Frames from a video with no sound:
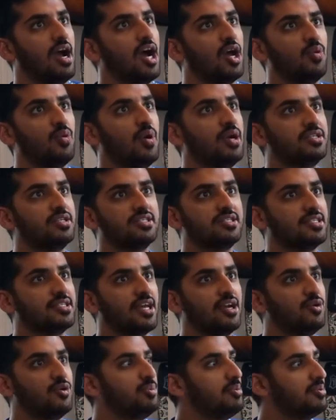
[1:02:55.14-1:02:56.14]
how do I
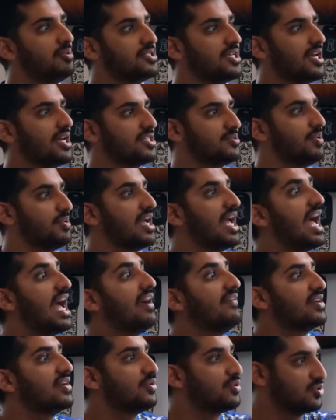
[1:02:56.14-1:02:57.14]
just get into people's heads? By
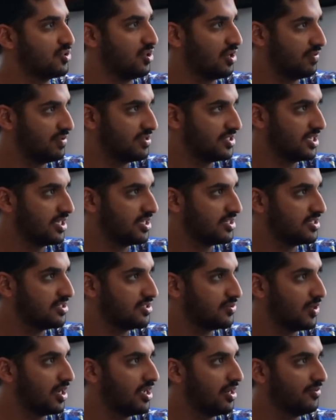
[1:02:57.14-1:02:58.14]
having those
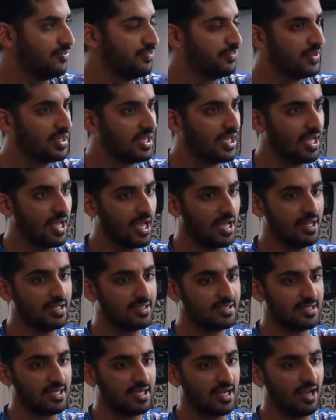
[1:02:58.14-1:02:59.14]
conversations, right? Mm-hmm.
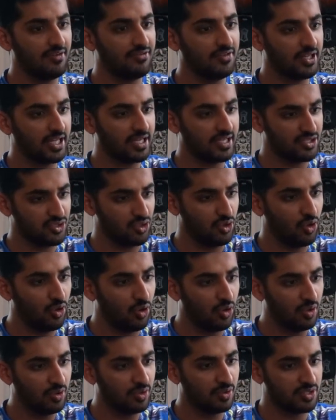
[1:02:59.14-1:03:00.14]
And I feel like it's
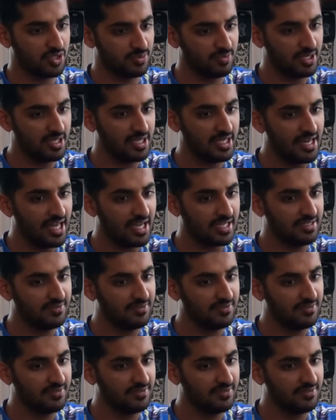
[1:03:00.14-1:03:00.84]
all those mundane